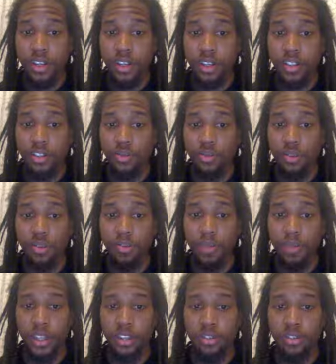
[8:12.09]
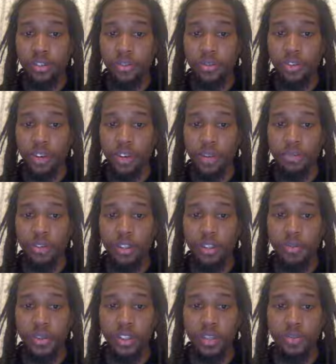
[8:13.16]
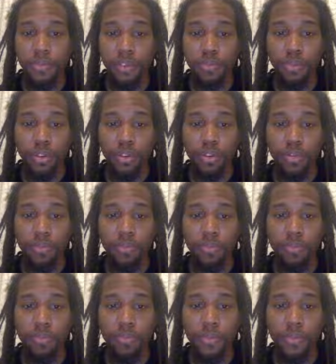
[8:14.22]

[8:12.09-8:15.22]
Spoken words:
This one will make you subscribe to a specific room.